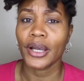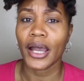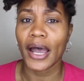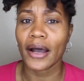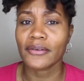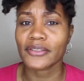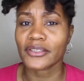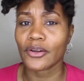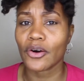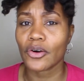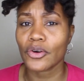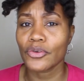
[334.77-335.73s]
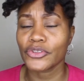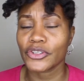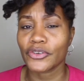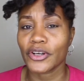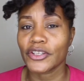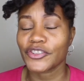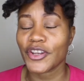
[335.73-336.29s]
how is it all coochie
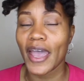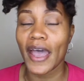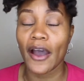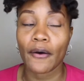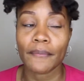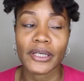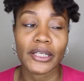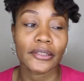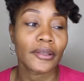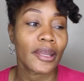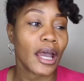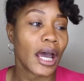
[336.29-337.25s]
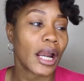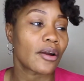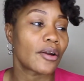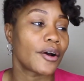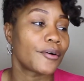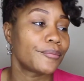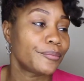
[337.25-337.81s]
crunch now? But I don't
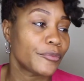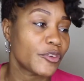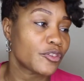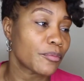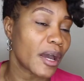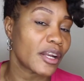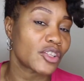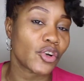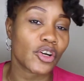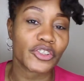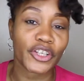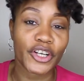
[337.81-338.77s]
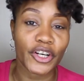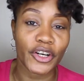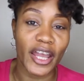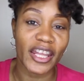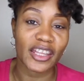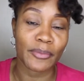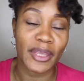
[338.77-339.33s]
know. She might have talked to her
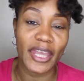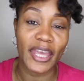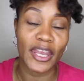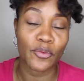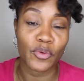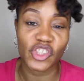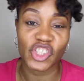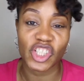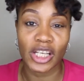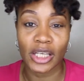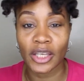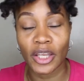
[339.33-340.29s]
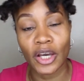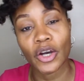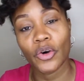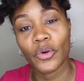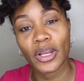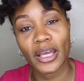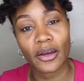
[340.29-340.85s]
at the beginning when she didn't
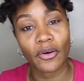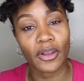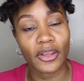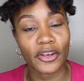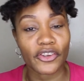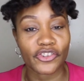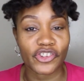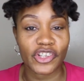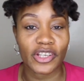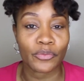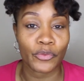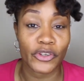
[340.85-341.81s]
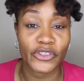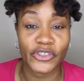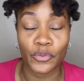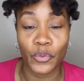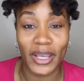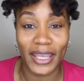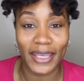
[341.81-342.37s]
know that all of this shit was the
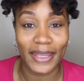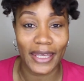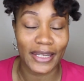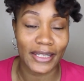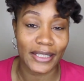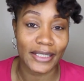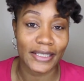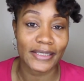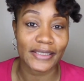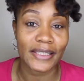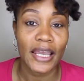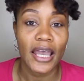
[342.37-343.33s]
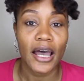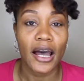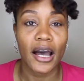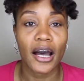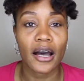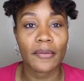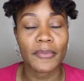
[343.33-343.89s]
way that it is.
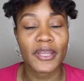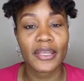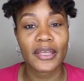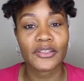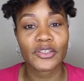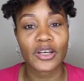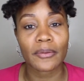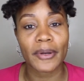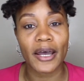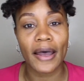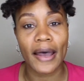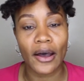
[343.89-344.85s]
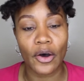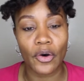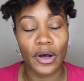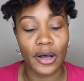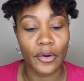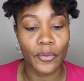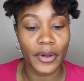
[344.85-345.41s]
But then they talked about
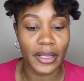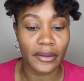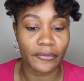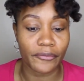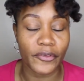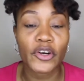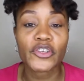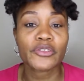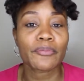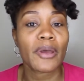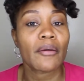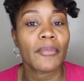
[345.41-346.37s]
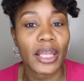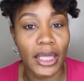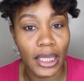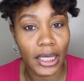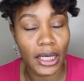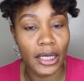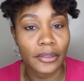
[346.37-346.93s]
how when they first met
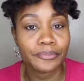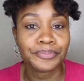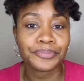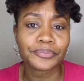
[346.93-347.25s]
Malika,